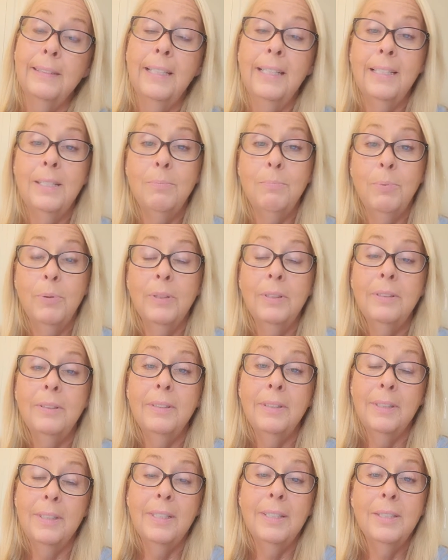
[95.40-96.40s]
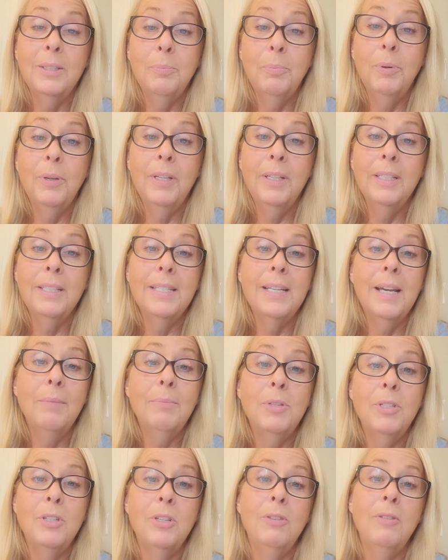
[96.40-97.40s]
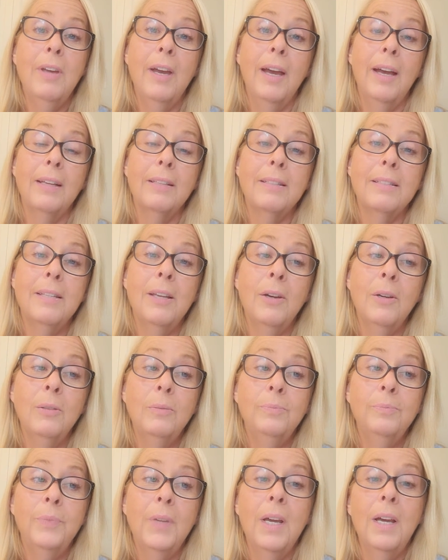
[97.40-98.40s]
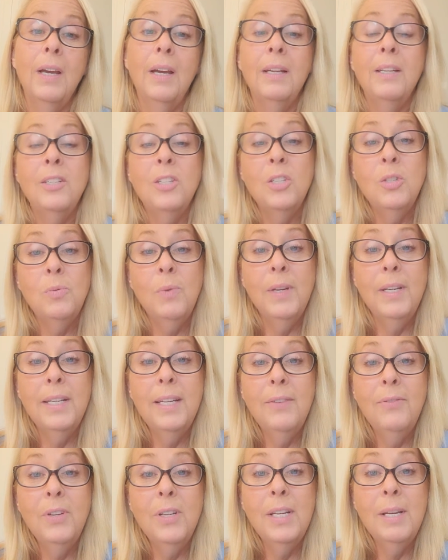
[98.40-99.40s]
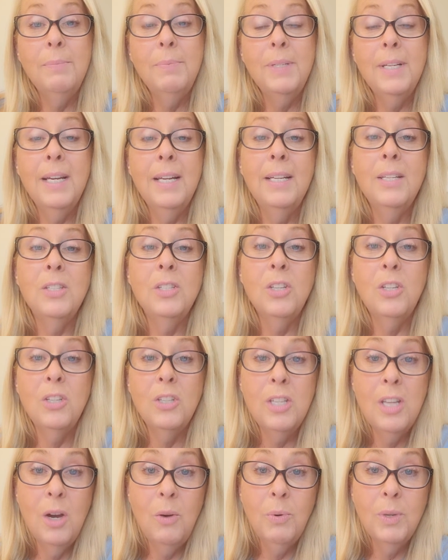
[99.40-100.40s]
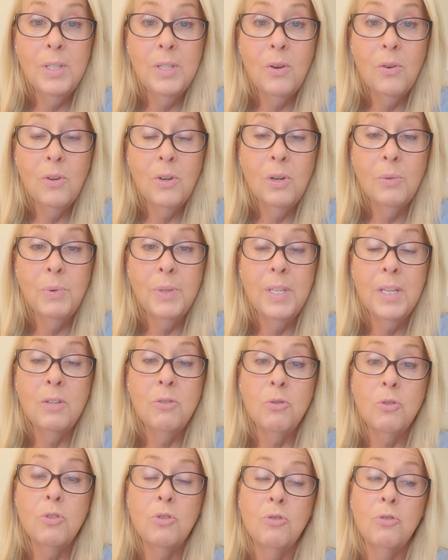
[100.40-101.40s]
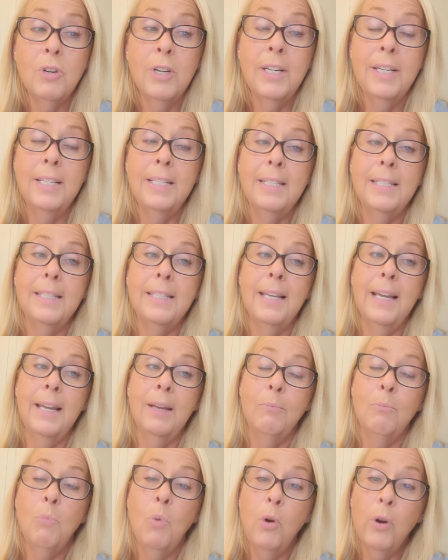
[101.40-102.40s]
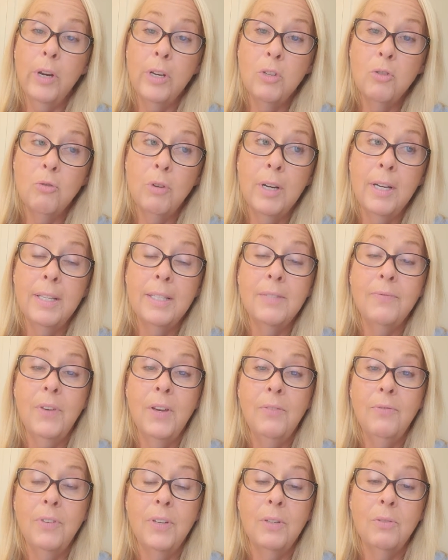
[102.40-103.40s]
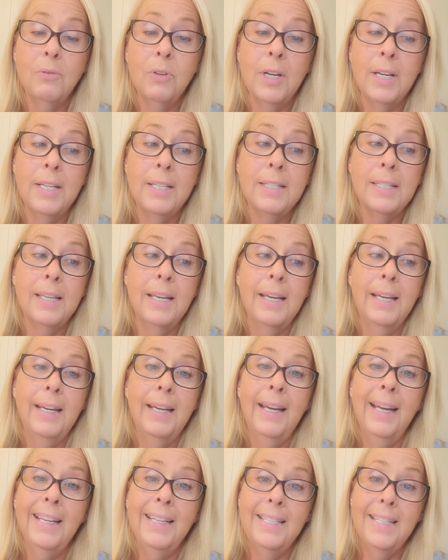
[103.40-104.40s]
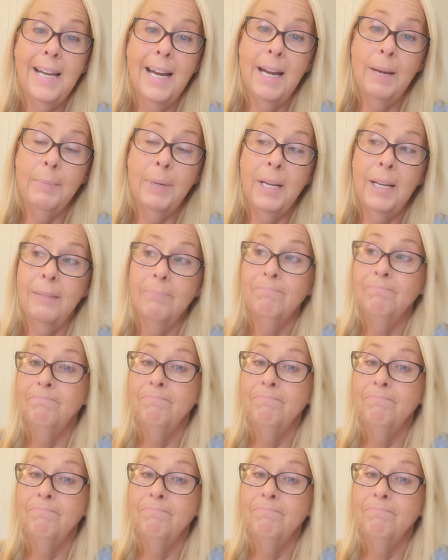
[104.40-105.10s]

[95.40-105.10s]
It's a pretty good time to do that. So just want to give you an update so you know what's going on with interest rates and mortgage rates, Fed fund rates, and timing.